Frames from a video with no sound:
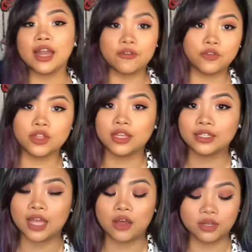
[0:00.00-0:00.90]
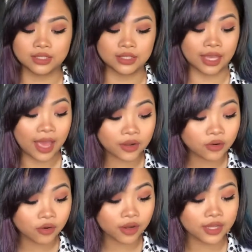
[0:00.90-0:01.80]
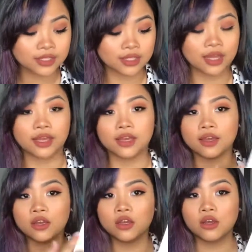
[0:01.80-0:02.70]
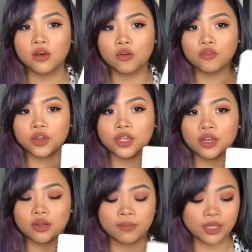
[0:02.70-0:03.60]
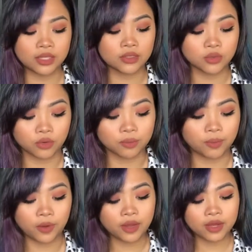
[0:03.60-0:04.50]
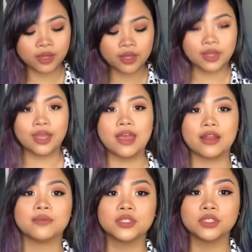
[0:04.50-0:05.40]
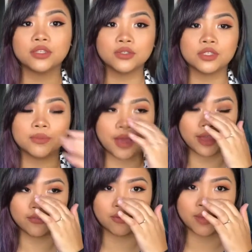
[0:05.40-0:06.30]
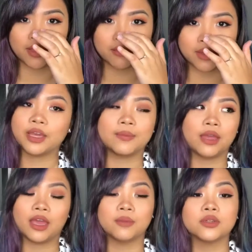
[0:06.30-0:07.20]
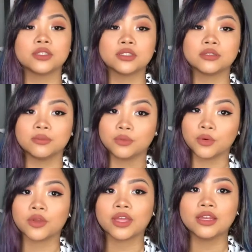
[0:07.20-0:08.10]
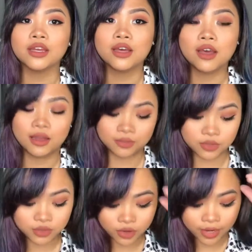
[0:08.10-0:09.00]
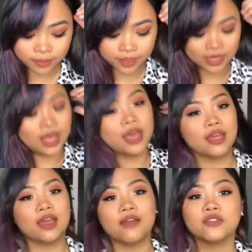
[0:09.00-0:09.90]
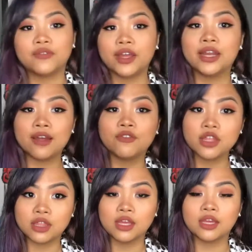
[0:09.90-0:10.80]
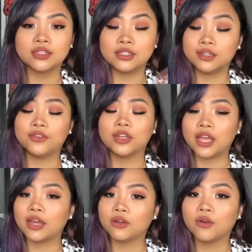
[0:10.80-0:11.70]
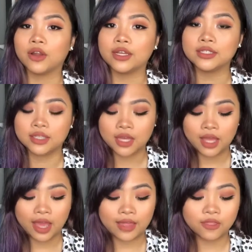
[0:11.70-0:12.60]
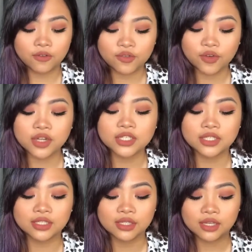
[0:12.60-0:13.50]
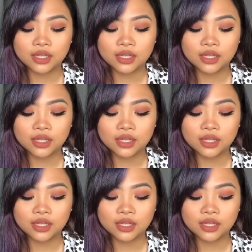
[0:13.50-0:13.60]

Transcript: everything down into categories, like over here in my little notebook. And I'm still using my iPhone, by the way. My camera is still broken. I'm so sorry, but yeah, I've divided everything into different categories. And the first